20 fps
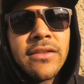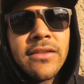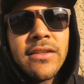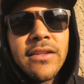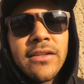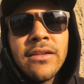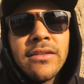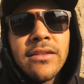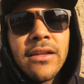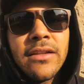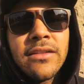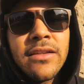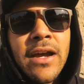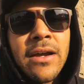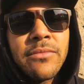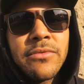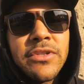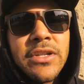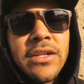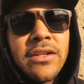The
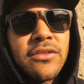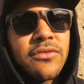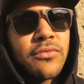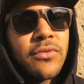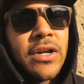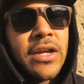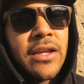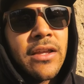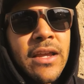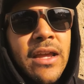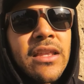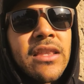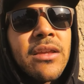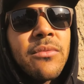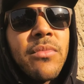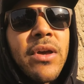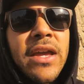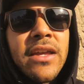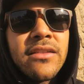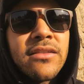top sheet is white and the
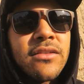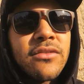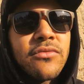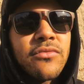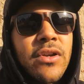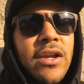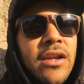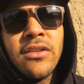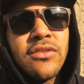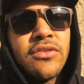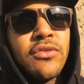base is red.